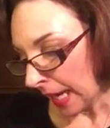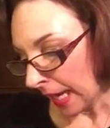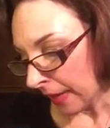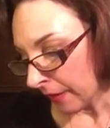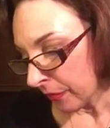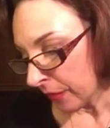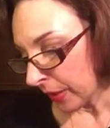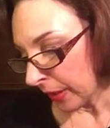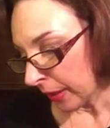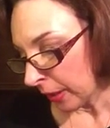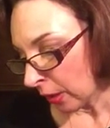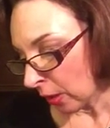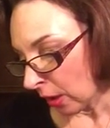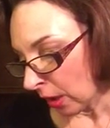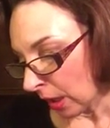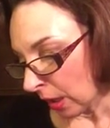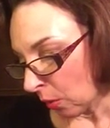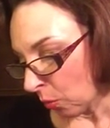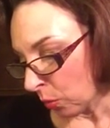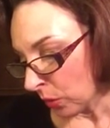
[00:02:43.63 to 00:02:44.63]
And
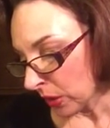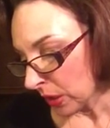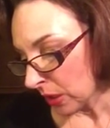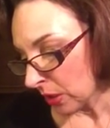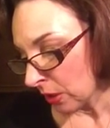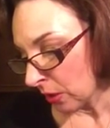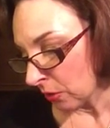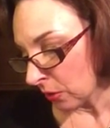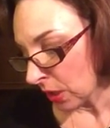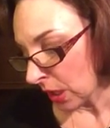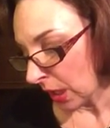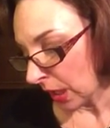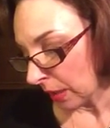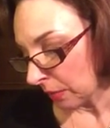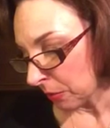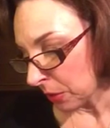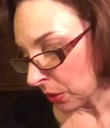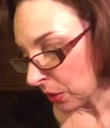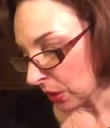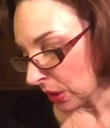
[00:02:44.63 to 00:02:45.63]
there was no
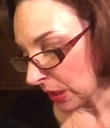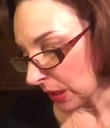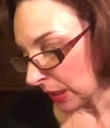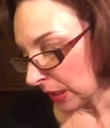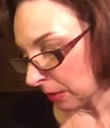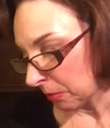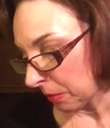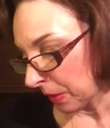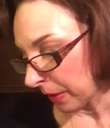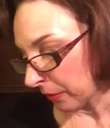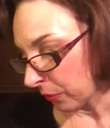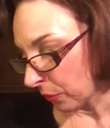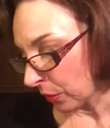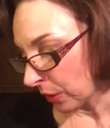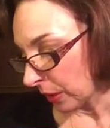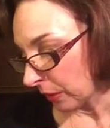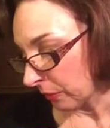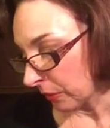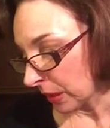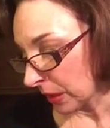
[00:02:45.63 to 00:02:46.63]
time to seek my
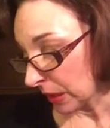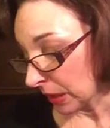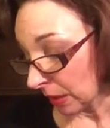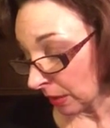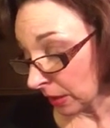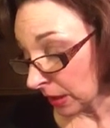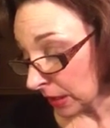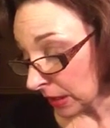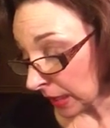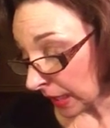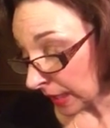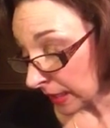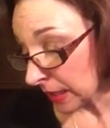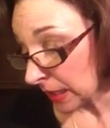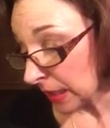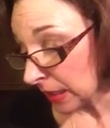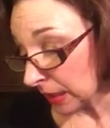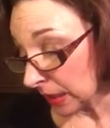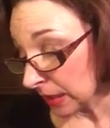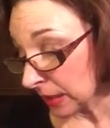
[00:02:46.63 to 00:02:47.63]
forgiveness. Now he's
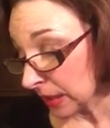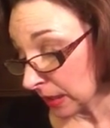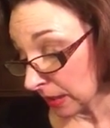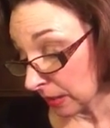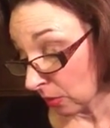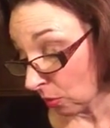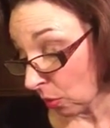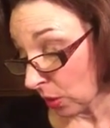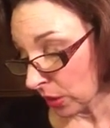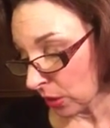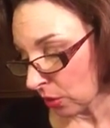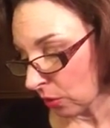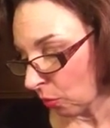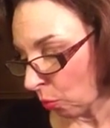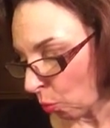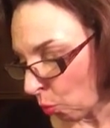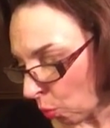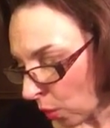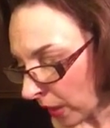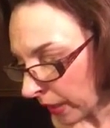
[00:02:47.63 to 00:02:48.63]
asking us this
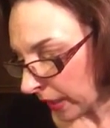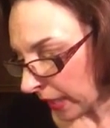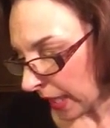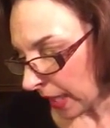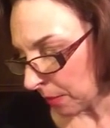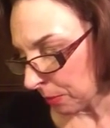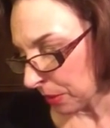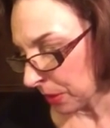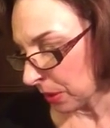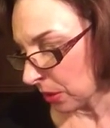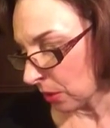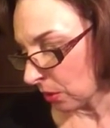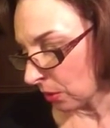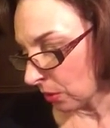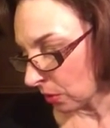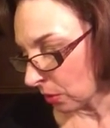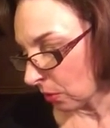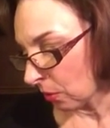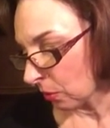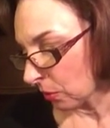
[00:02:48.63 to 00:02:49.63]
question: what happens to
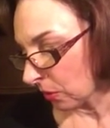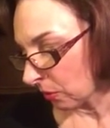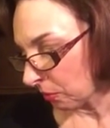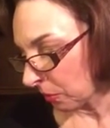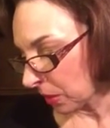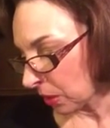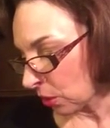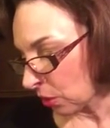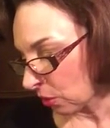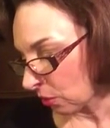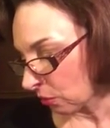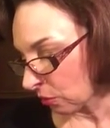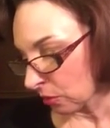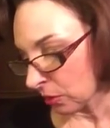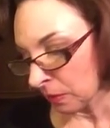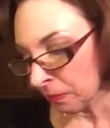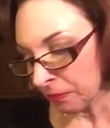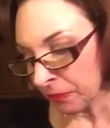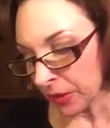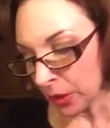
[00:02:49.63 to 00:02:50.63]
the souls of my
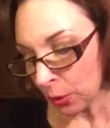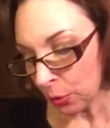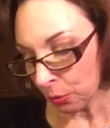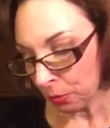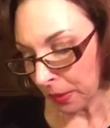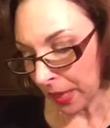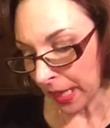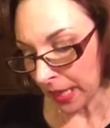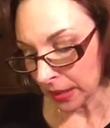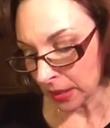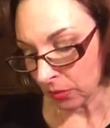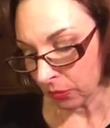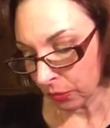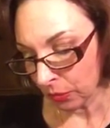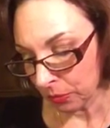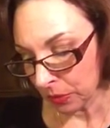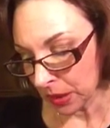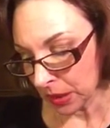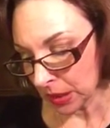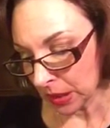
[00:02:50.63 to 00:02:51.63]
children who pass
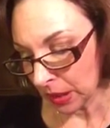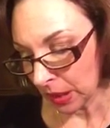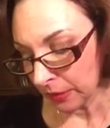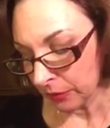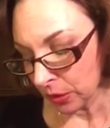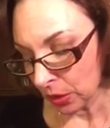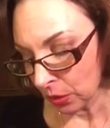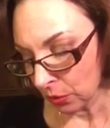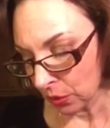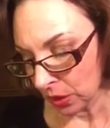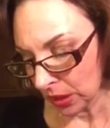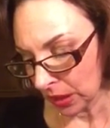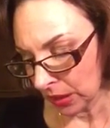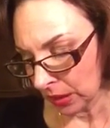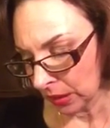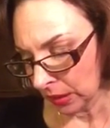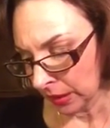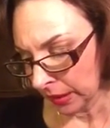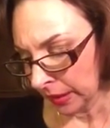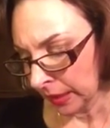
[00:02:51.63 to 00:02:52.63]
from this life so
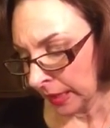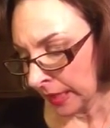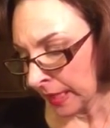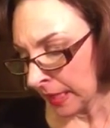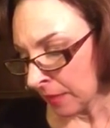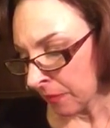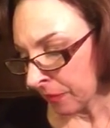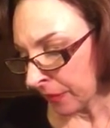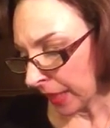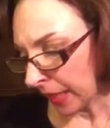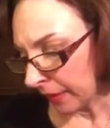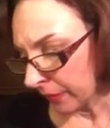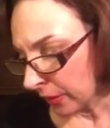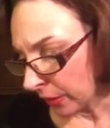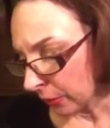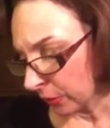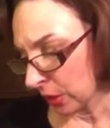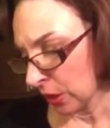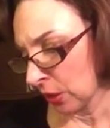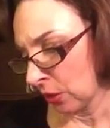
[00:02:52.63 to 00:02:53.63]
suddenly? And
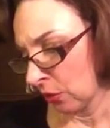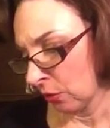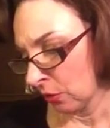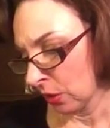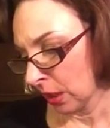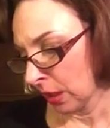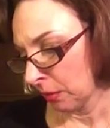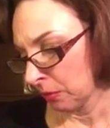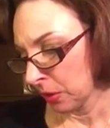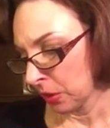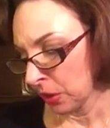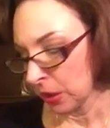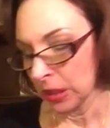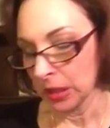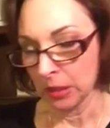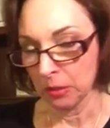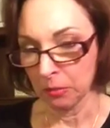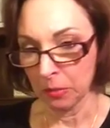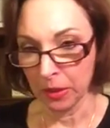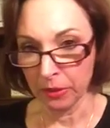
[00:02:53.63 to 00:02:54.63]
there is no time to
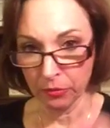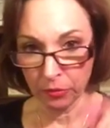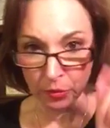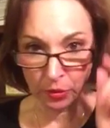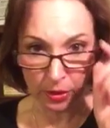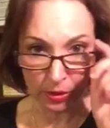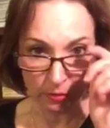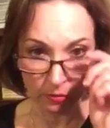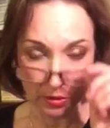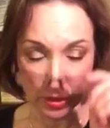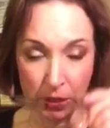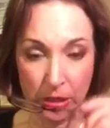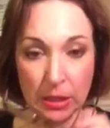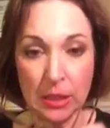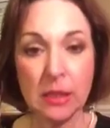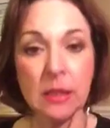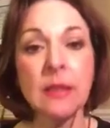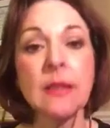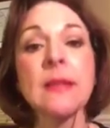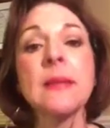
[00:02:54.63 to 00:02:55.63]
seek my
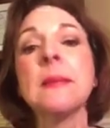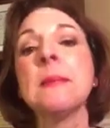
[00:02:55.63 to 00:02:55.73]
forgiveness.